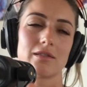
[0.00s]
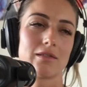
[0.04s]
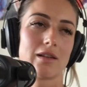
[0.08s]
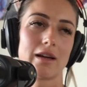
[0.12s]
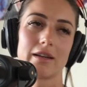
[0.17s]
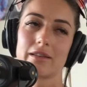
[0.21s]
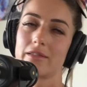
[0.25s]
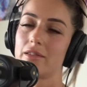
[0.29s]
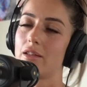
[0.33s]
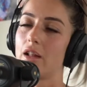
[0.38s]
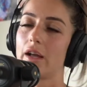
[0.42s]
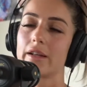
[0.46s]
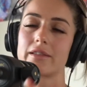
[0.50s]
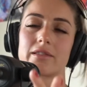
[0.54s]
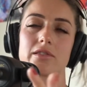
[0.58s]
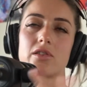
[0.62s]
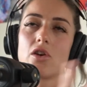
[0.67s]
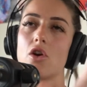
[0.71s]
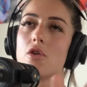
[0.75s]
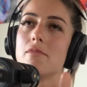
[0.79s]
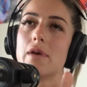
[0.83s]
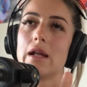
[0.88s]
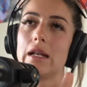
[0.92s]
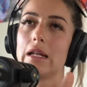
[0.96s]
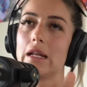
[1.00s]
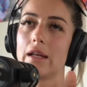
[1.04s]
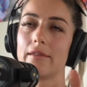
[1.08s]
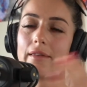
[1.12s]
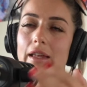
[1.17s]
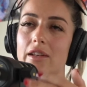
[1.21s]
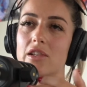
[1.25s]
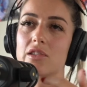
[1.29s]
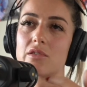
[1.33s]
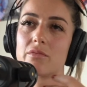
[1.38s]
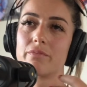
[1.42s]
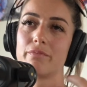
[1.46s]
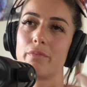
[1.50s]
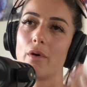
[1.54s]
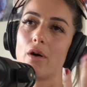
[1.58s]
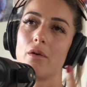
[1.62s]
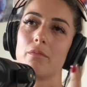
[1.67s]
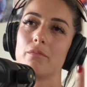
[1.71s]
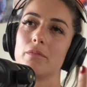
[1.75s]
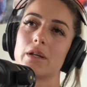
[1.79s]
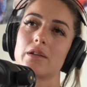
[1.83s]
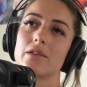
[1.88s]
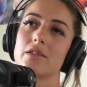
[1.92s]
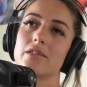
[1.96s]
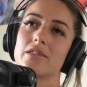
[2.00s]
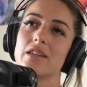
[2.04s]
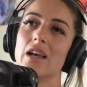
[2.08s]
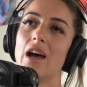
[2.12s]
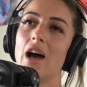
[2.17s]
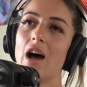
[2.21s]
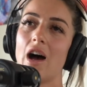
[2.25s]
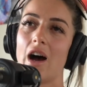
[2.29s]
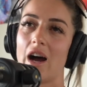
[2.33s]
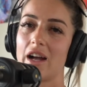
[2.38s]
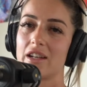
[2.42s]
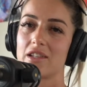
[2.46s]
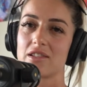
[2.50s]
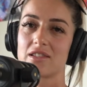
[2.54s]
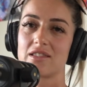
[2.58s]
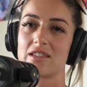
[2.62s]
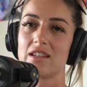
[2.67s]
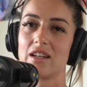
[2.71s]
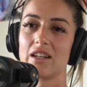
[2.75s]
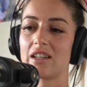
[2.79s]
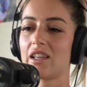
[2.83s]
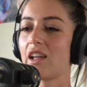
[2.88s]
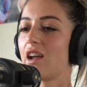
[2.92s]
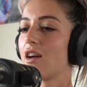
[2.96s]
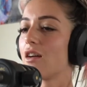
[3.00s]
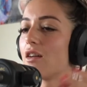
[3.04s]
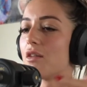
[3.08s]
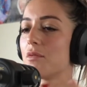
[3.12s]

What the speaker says: like so many, and they just bombed because I just didn't care.